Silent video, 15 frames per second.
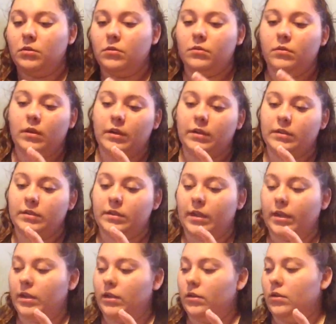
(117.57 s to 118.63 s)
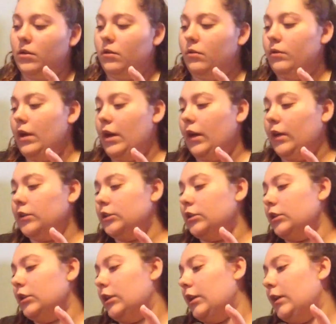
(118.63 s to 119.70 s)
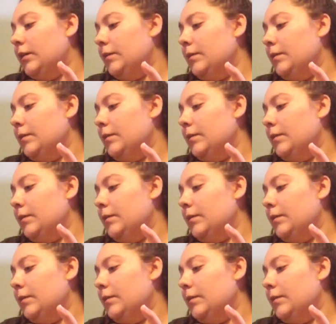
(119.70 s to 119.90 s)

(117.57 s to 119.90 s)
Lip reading: do a second coat actually